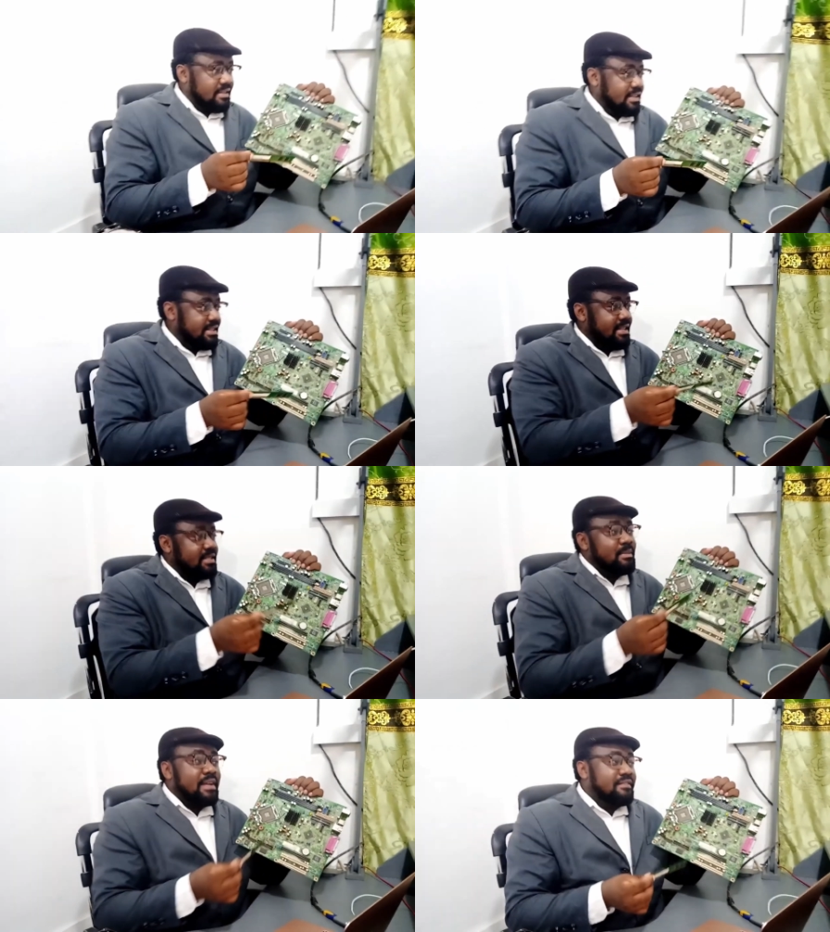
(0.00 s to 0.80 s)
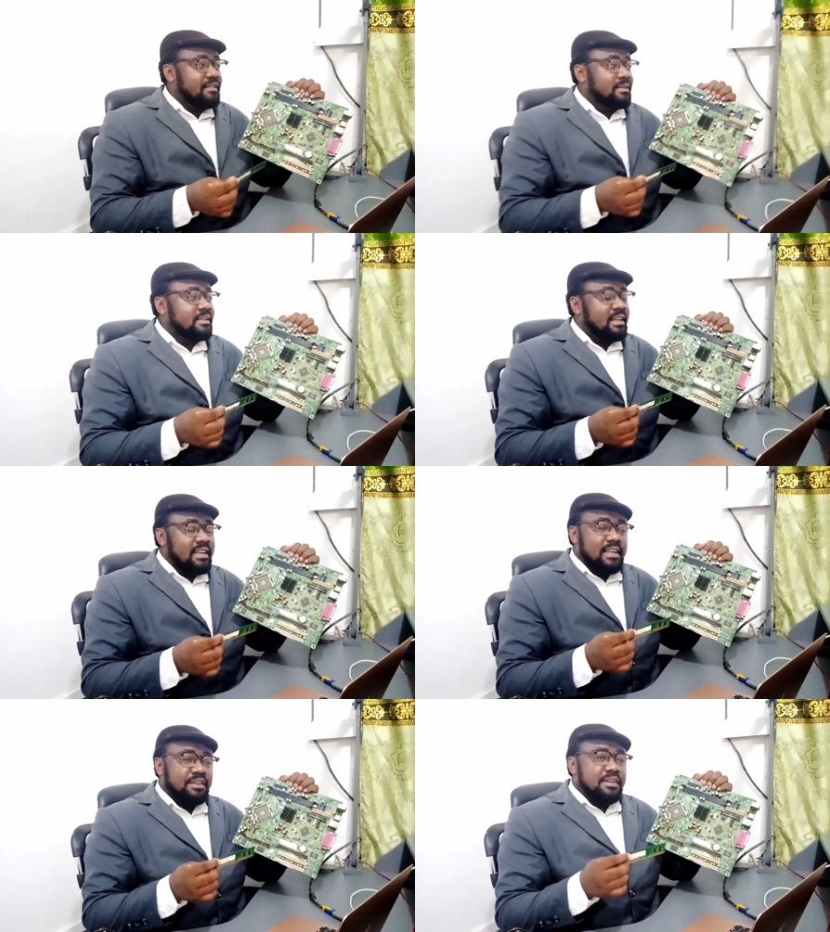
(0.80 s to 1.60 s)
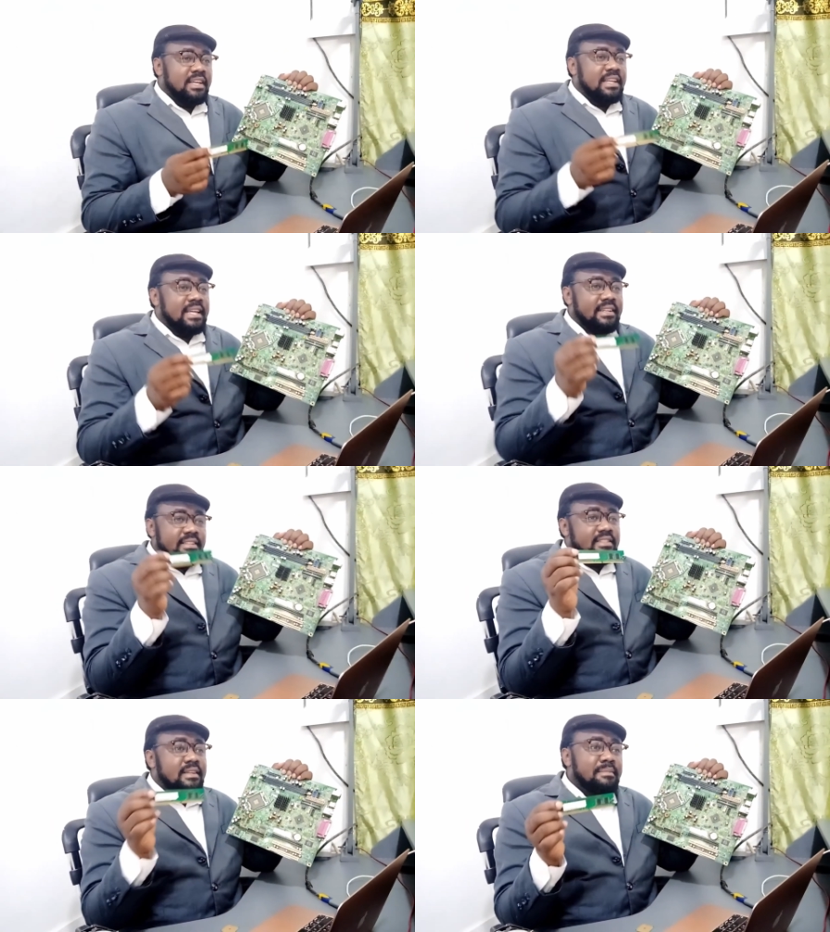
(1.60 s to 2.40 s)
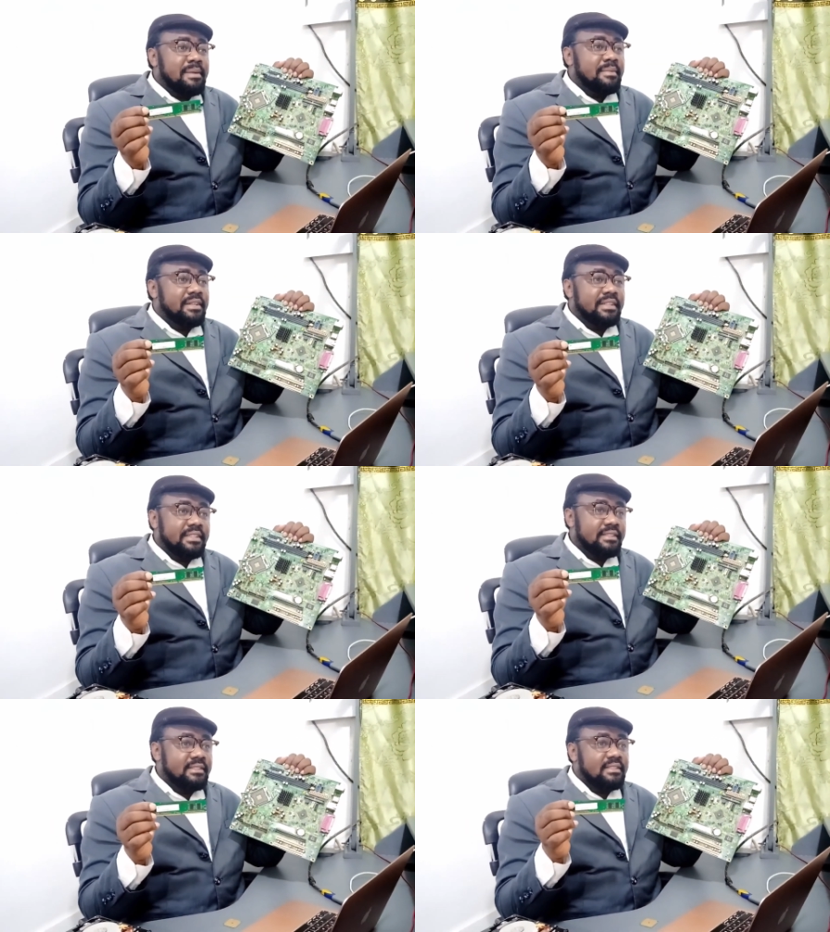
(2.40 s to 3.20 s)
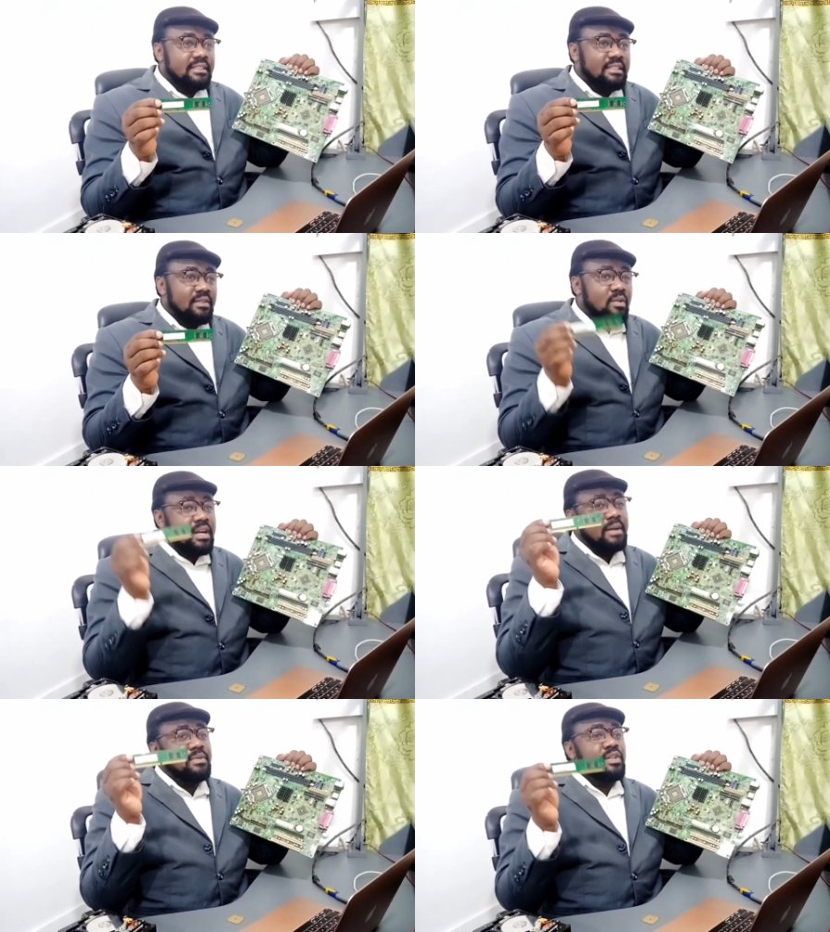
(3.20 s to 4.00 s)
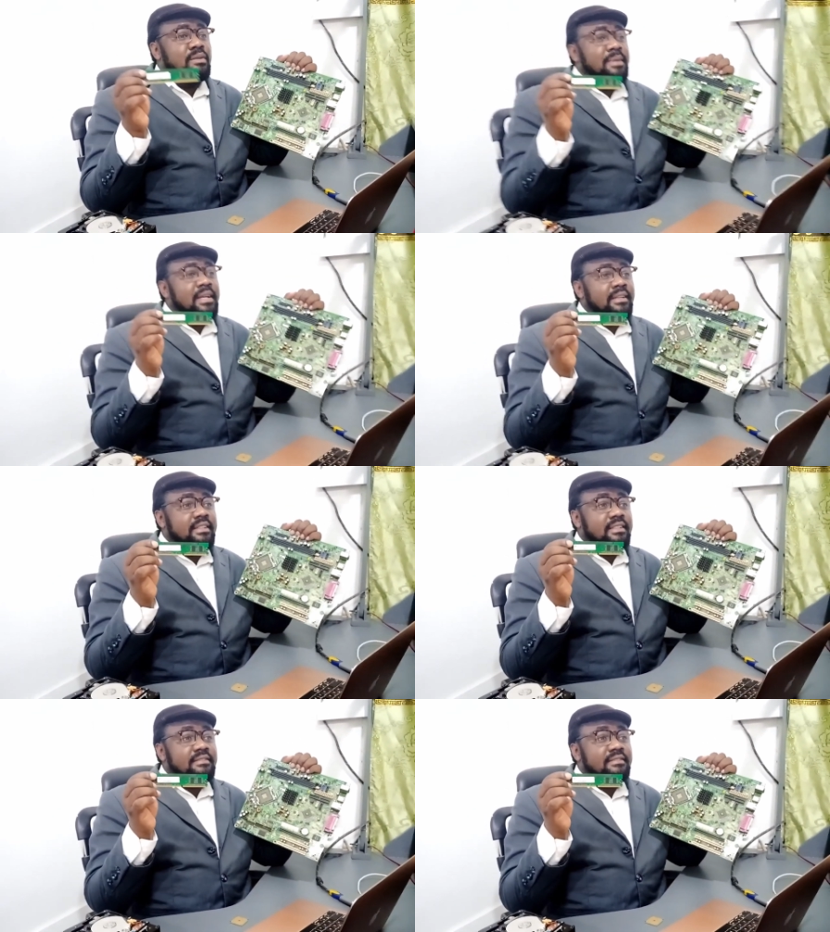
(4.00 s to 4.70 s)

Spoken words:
let's say a smartphone, and you hear that this is the memory, what comes to your mind?